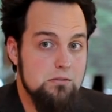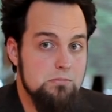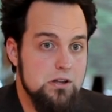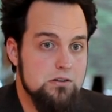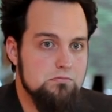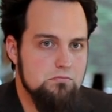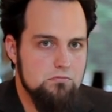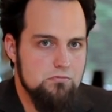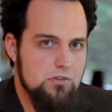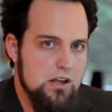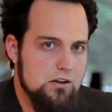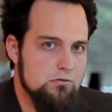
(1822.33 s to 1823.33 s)
but
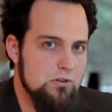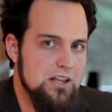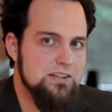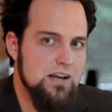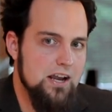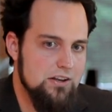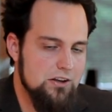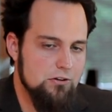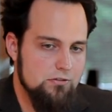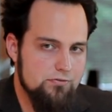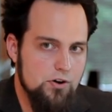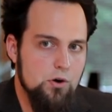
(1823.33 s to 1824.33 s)
they can really tie it to
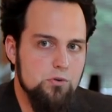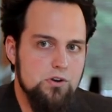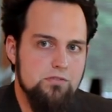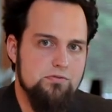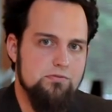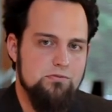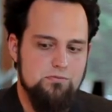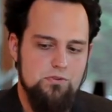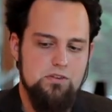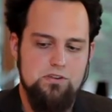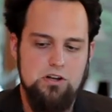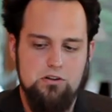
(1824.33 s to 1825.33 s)
your phone if
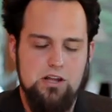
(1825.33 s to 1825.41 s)
if you know,